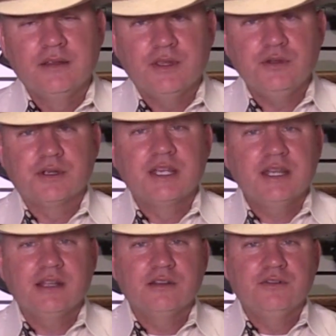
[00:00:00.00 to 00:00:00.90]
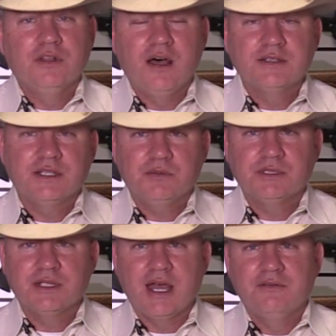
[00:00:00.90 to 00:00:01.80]
then you're getting the velocity it was
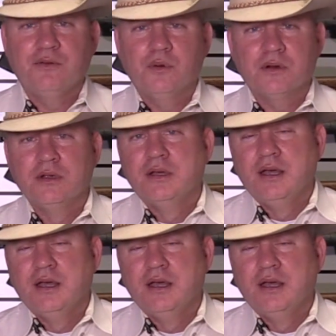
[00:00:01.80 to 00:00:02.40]
designed for.